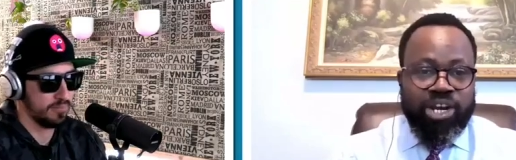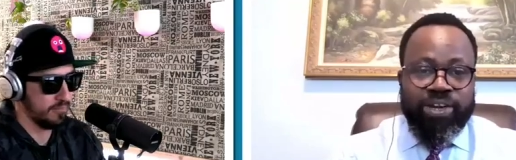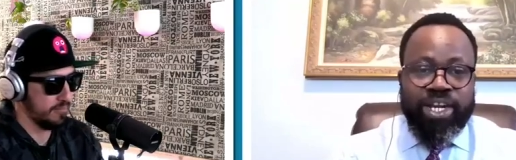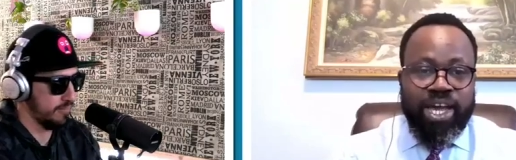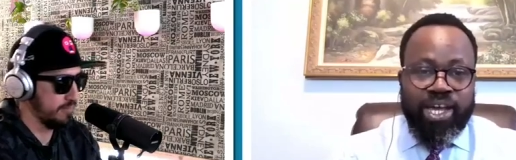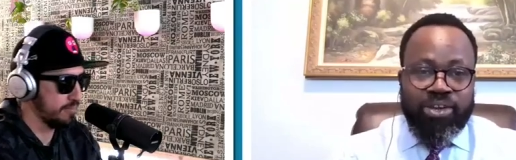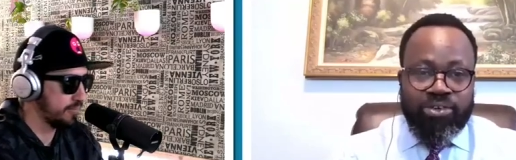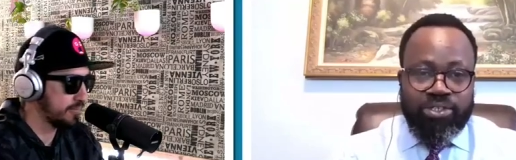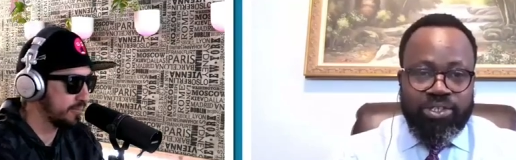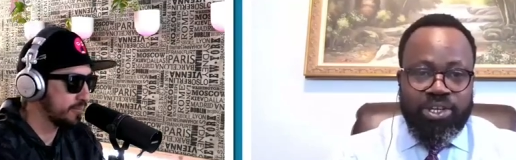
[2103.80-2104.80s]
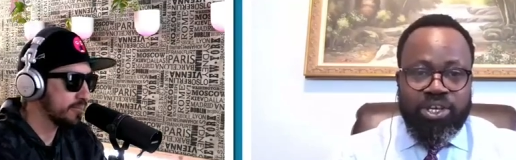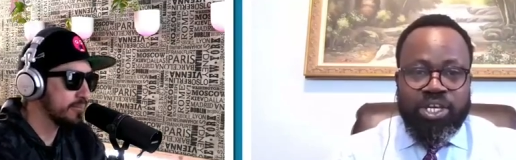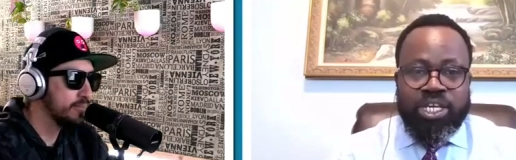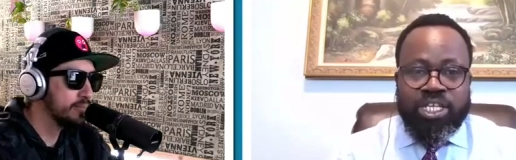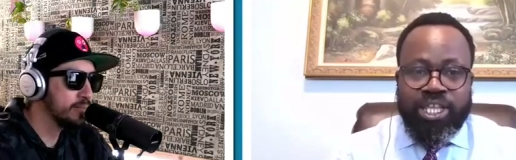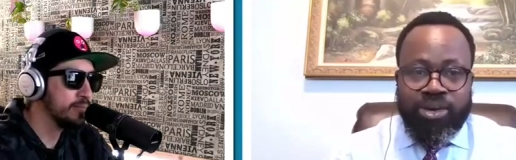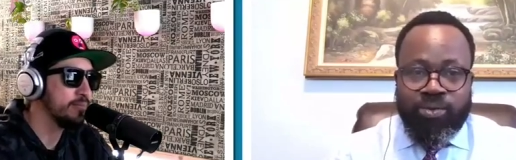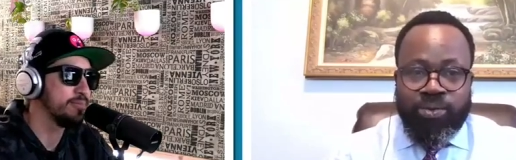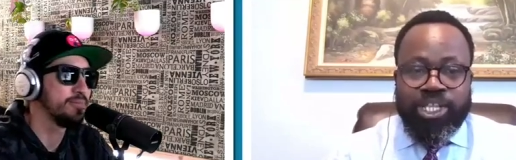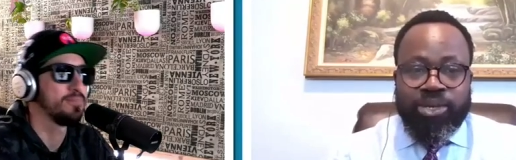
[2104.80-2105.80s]
Speaker 1: a caring adult,
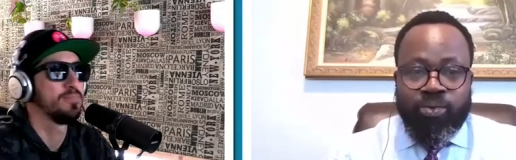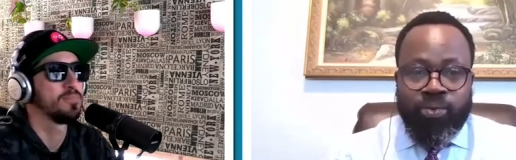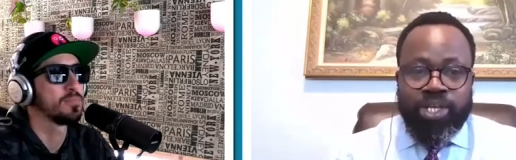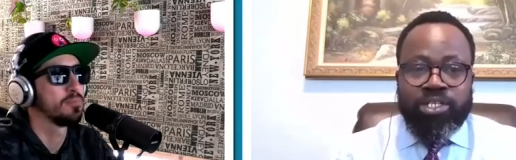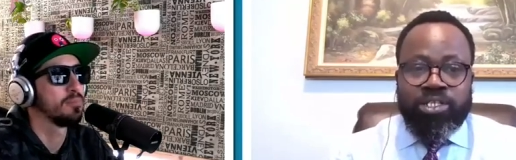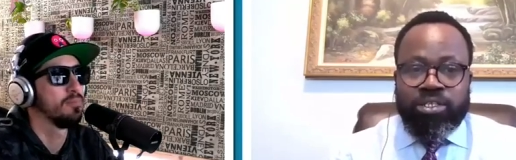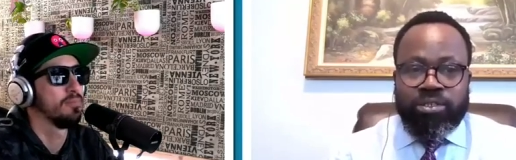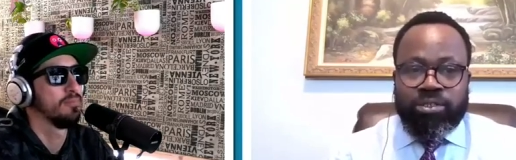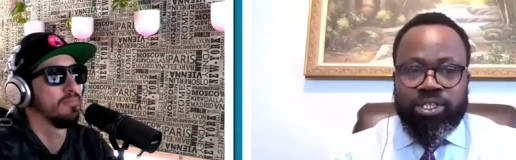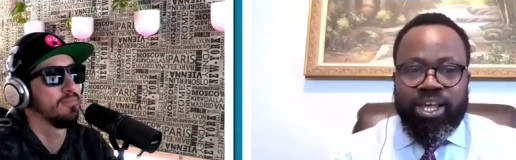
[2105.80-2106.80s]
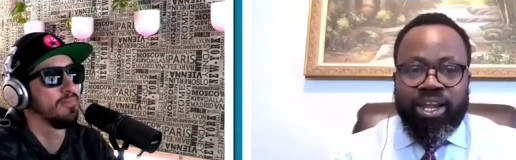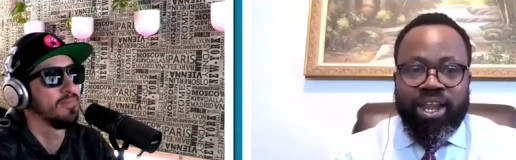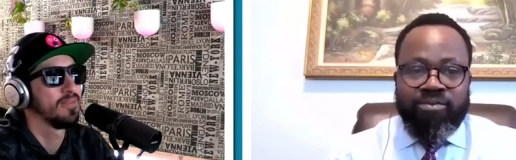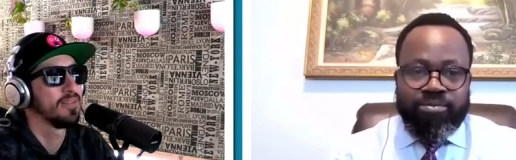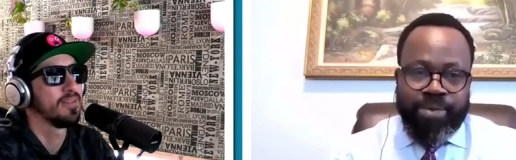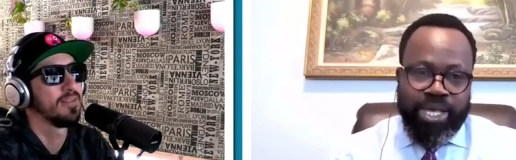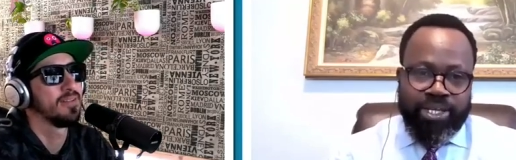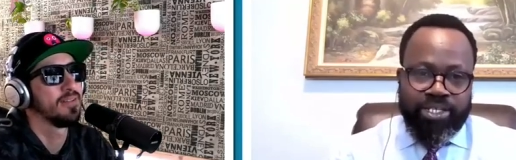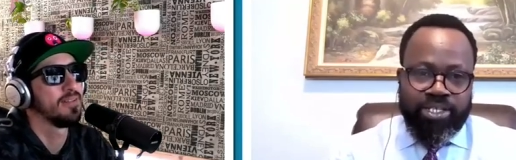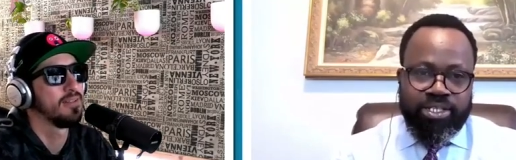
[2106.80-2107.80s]
they will do their level
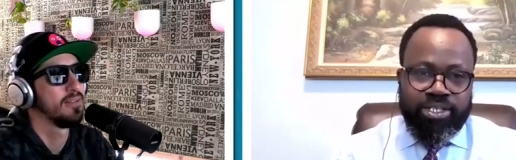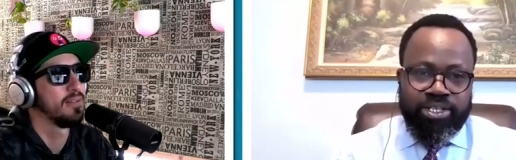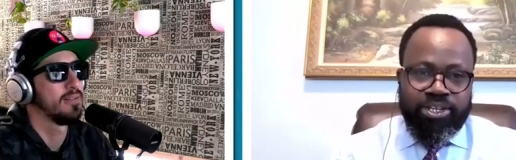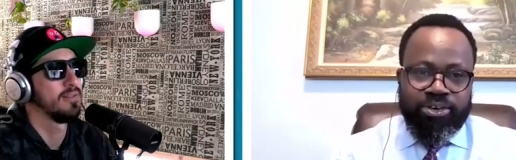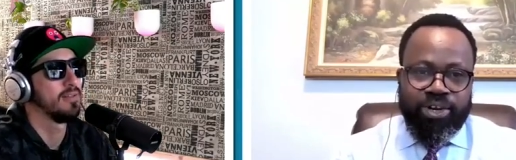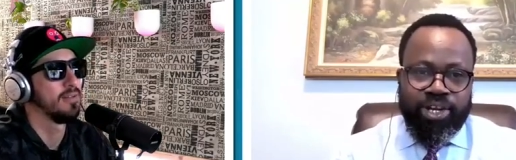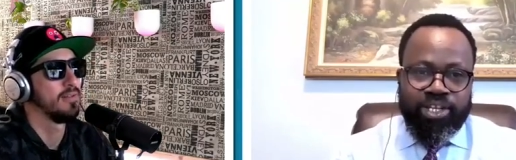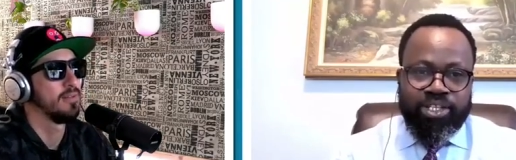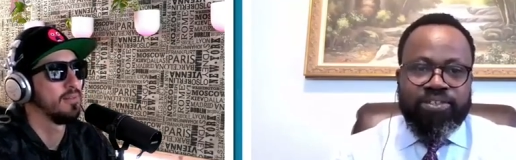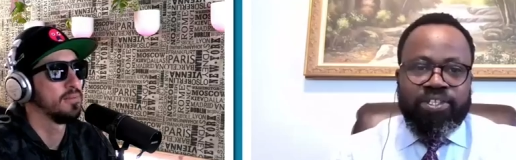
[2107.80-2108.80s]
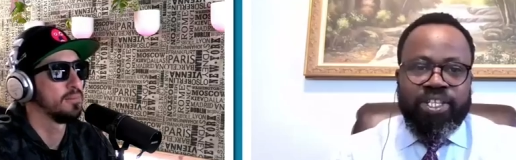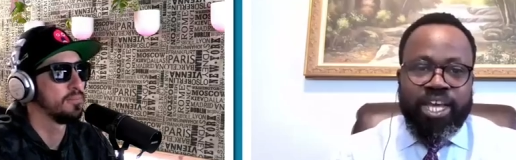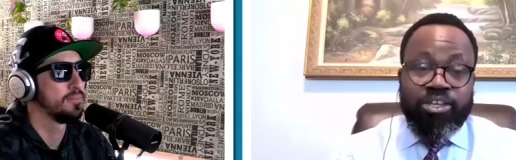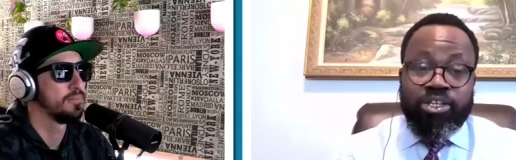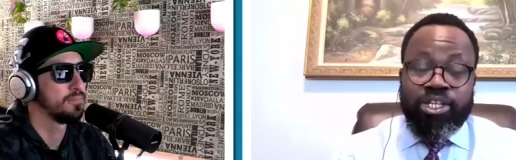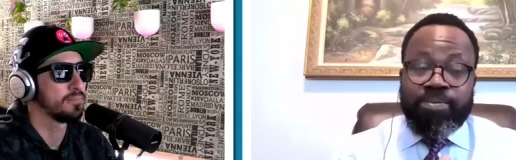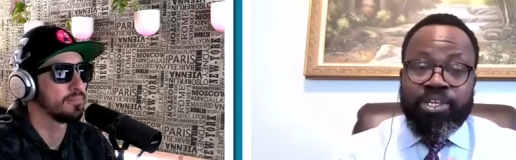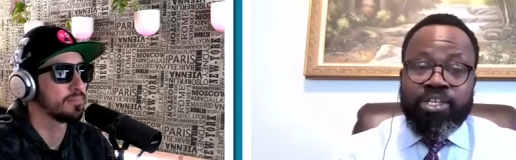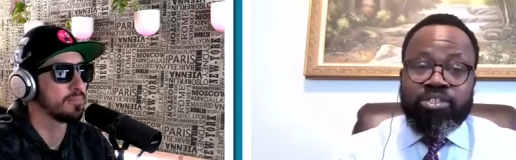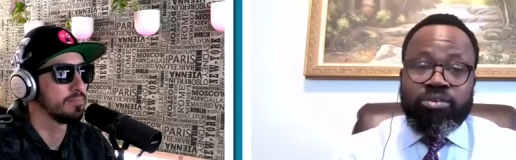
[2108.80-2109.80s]
best, okay, to see that they
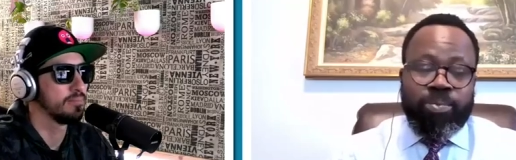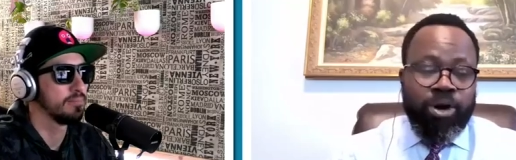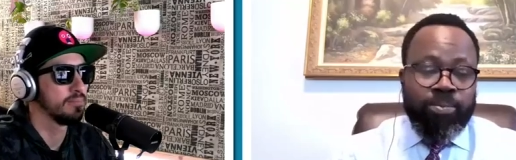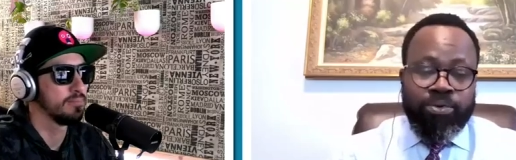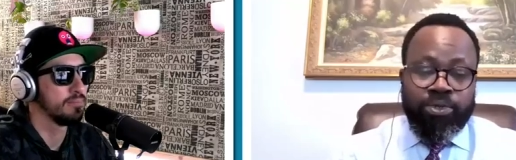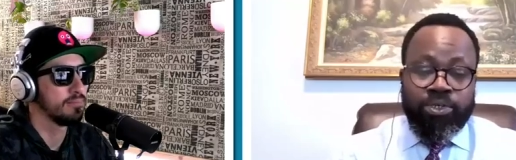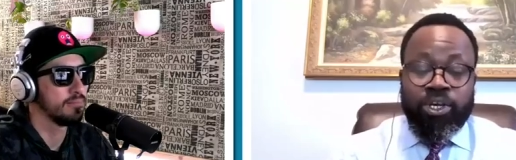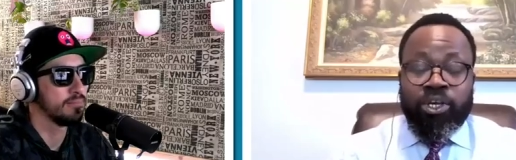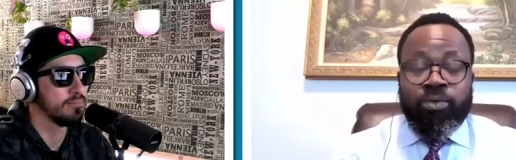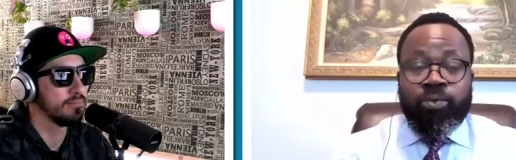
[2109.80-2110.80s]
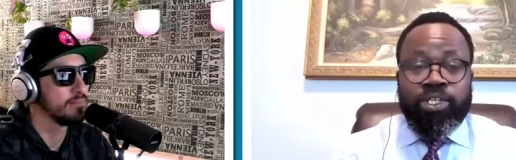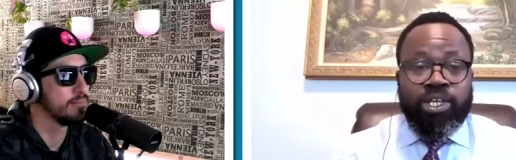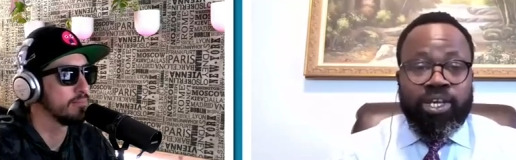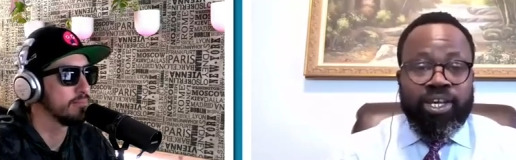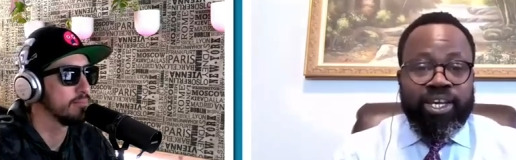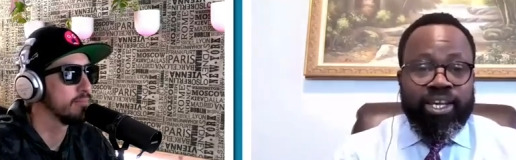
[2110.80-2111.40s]
begin to pump you with